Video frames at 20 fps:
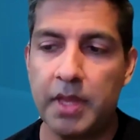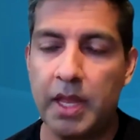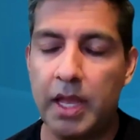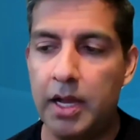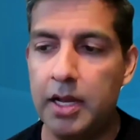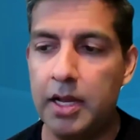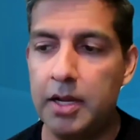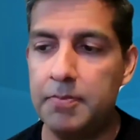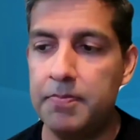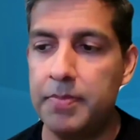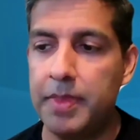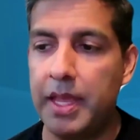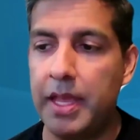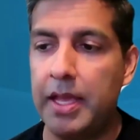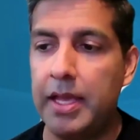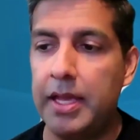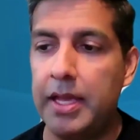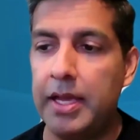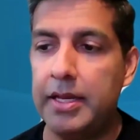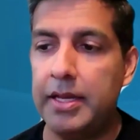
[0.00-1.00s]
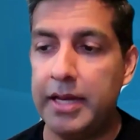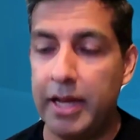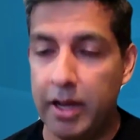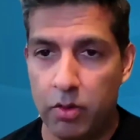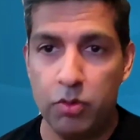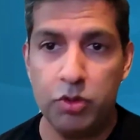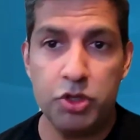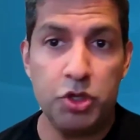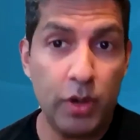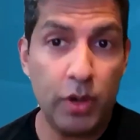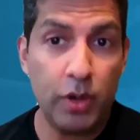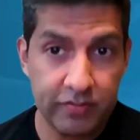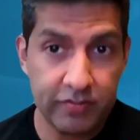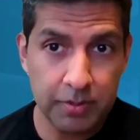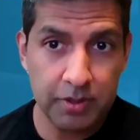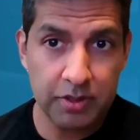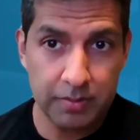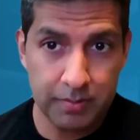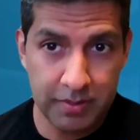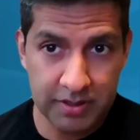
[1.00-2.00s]
now you have to
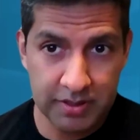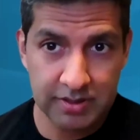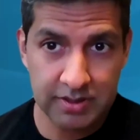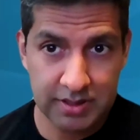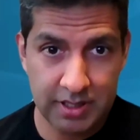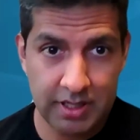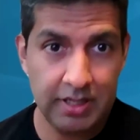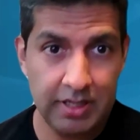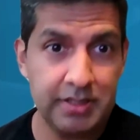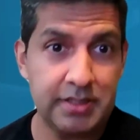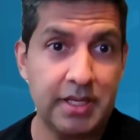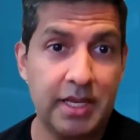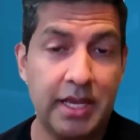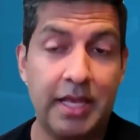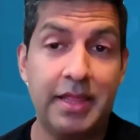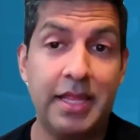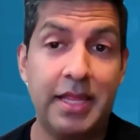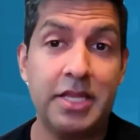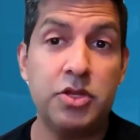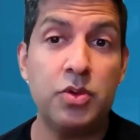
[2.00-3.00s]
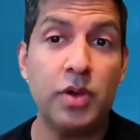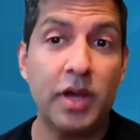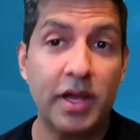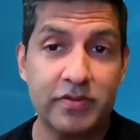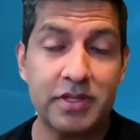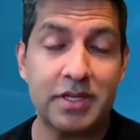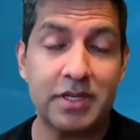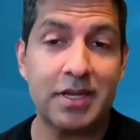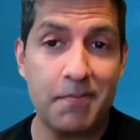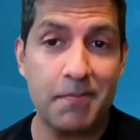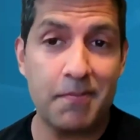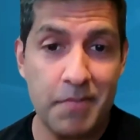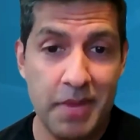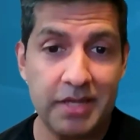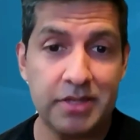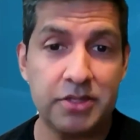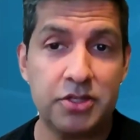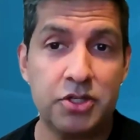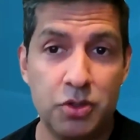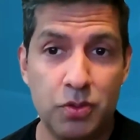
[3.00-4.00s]
build a business case, and then you have to
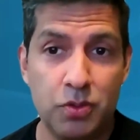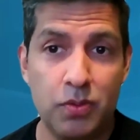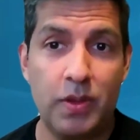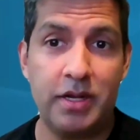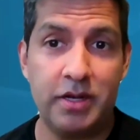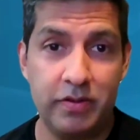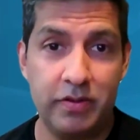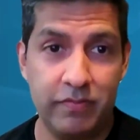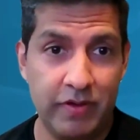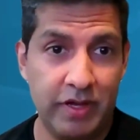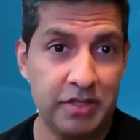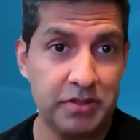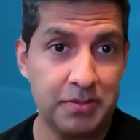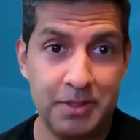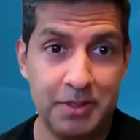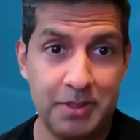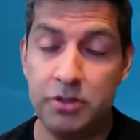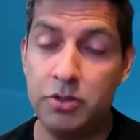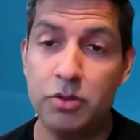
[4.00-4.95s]
commit to an investment.